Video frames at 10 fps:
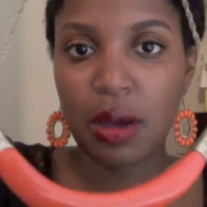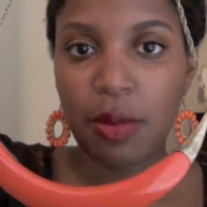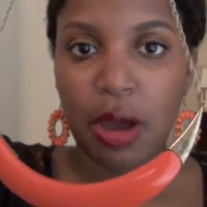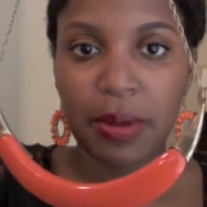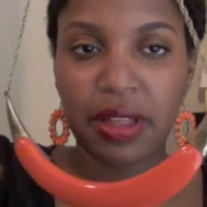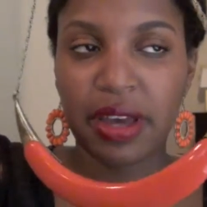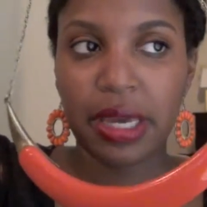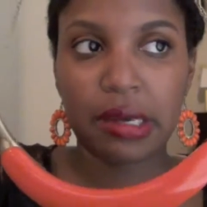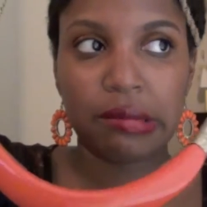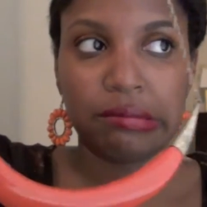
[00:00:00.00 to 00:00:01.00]
Probably
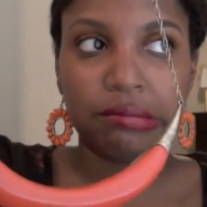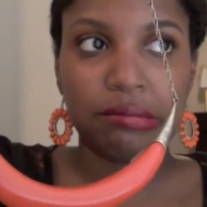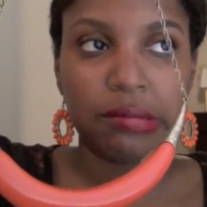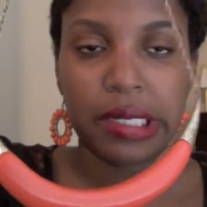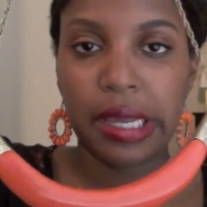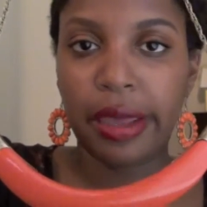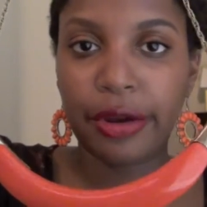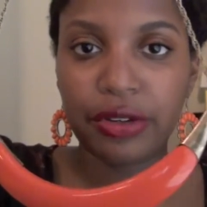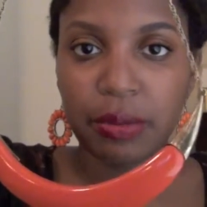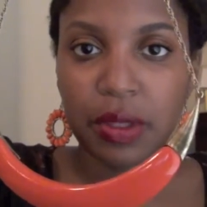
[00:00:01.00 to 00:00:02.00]
like 10
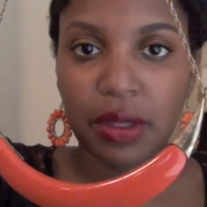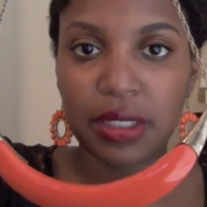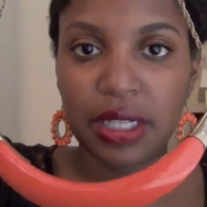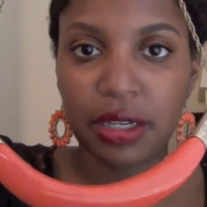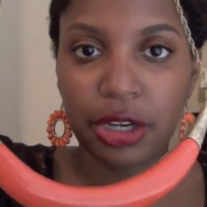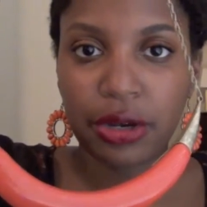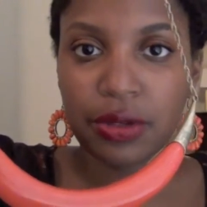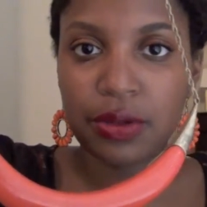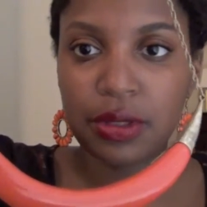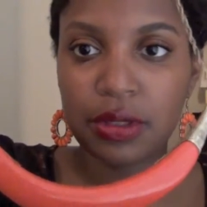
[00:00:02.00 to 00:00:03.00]
or something, like 10
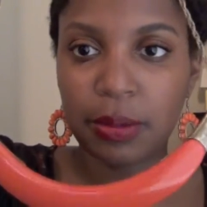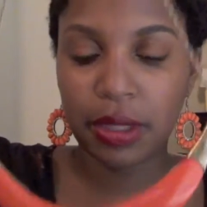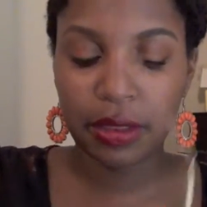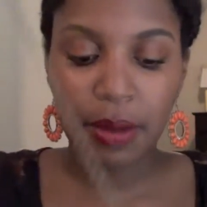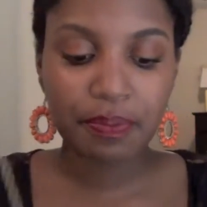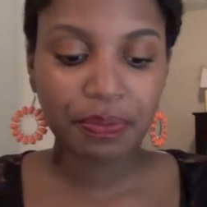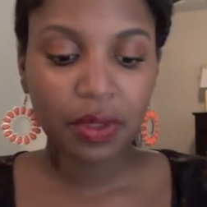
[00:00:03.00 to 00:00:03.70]
euros, something like that.